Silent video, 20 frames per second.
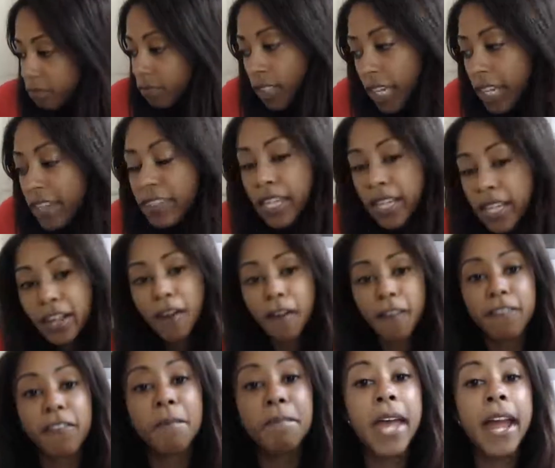and then go
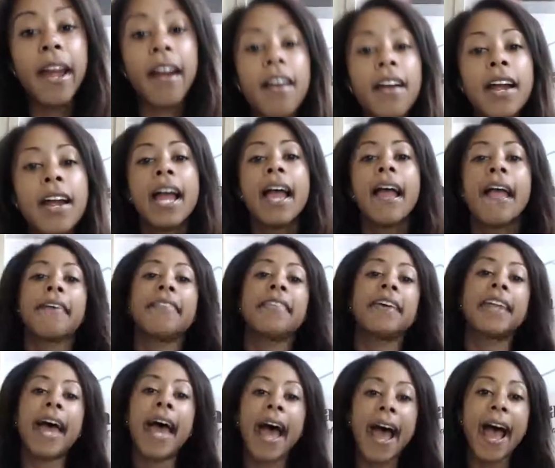from there. And
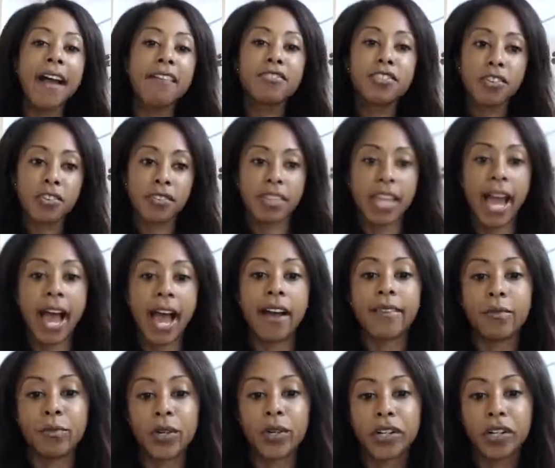then after
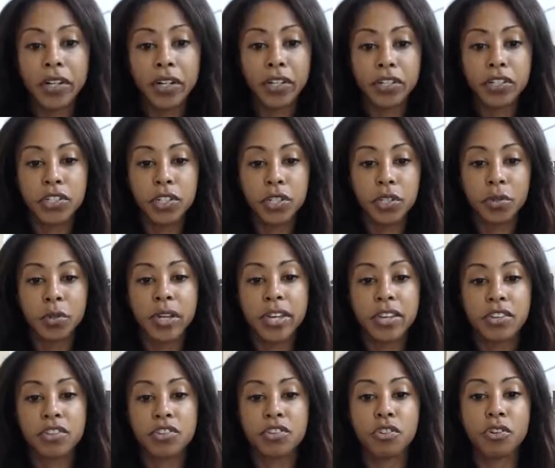that, what you're going to do
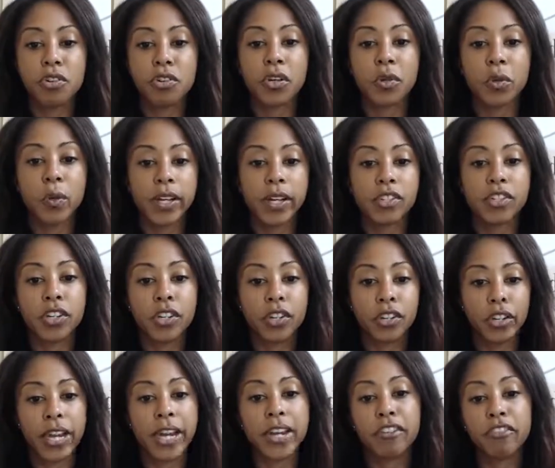is you're going to
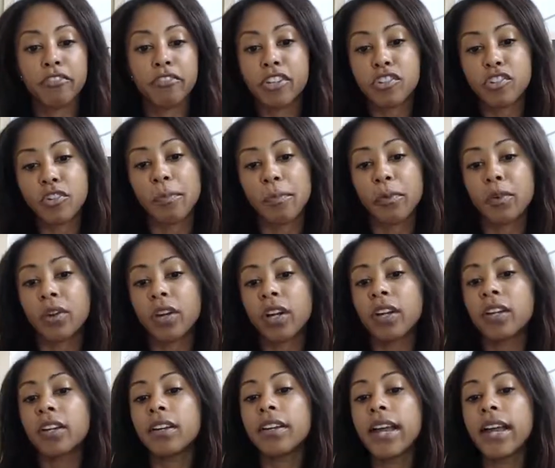create your vision board.
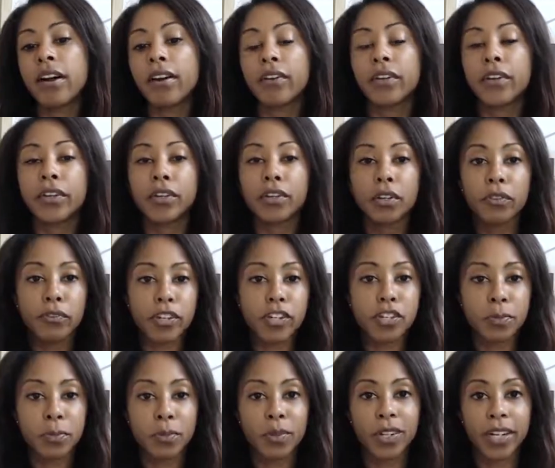Now, your
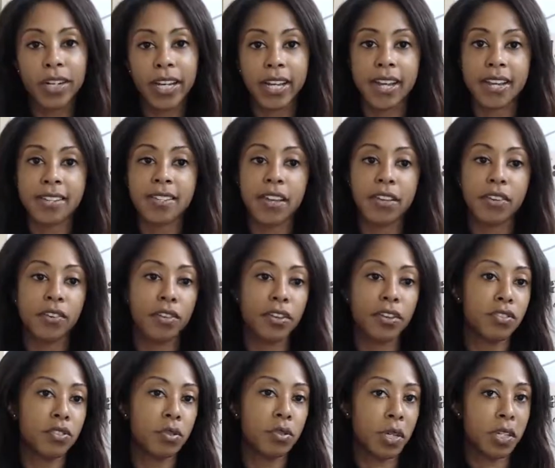vision board, again, I said you
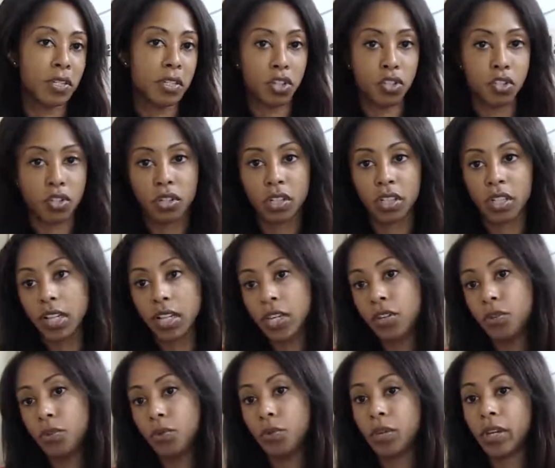can do it digitally.
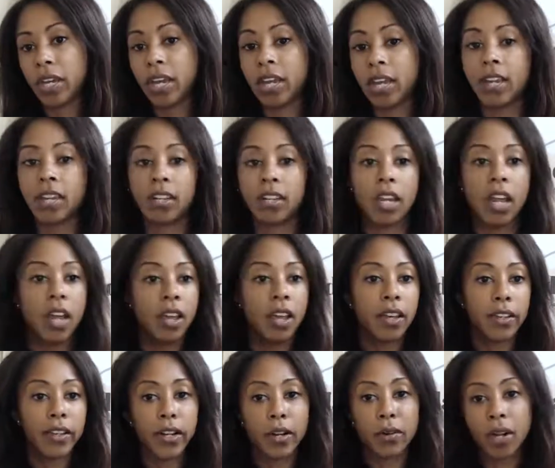You can,
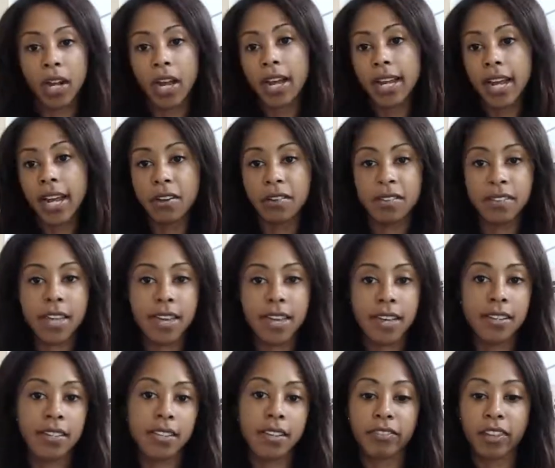you know, cut out
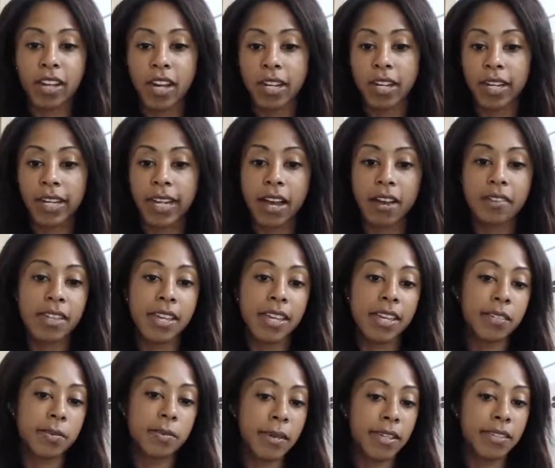things if cutting out
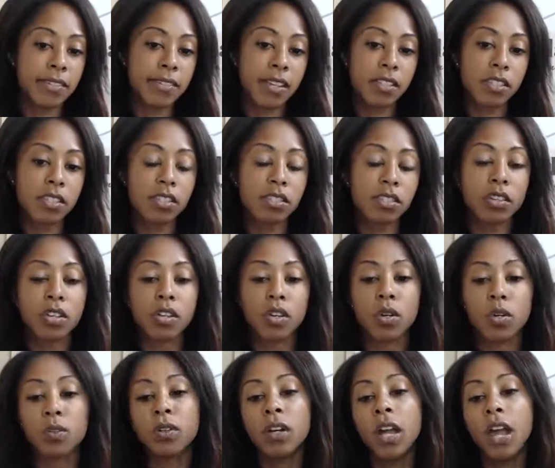things makes sense to
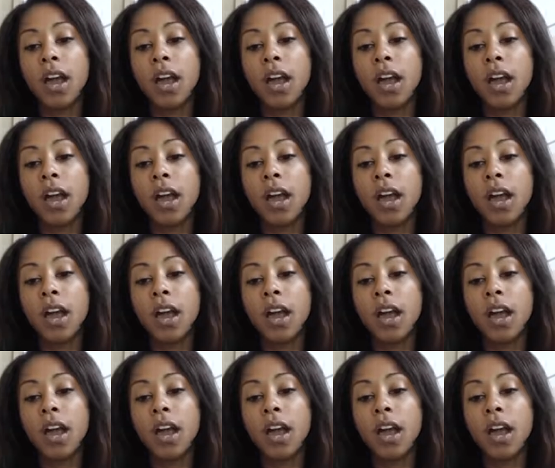you.